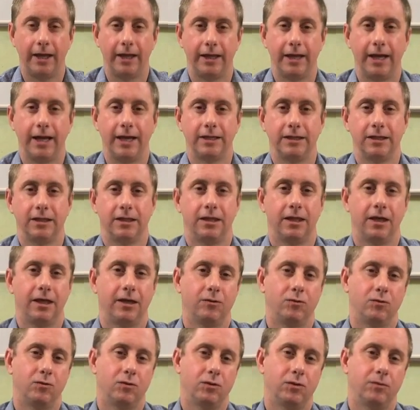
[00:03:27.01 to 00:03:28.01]
And
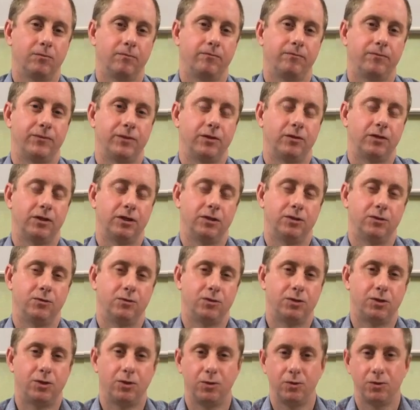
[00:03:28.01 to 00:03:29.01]
then you can do
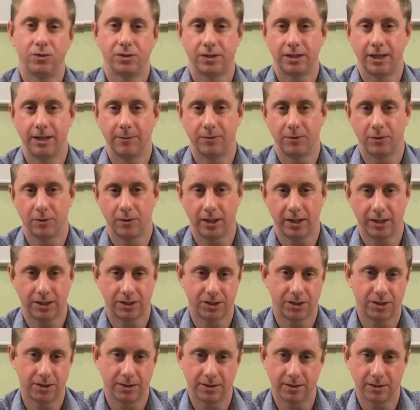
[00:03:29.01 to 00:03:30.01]
2-step
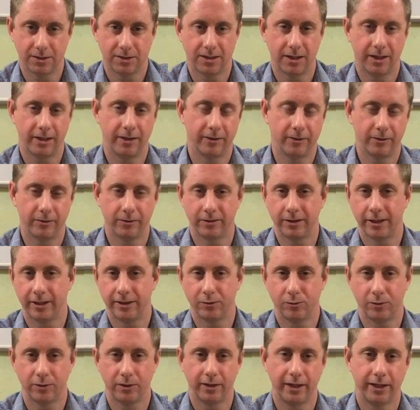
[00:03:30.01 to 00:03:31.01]
directions that are
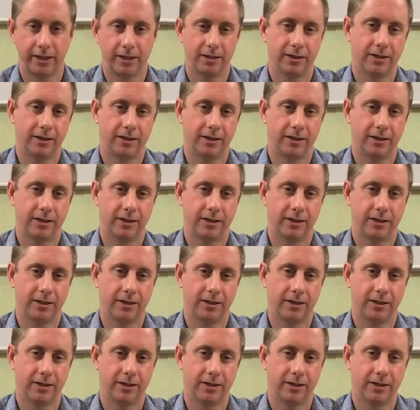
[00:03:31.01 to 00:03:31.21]
related.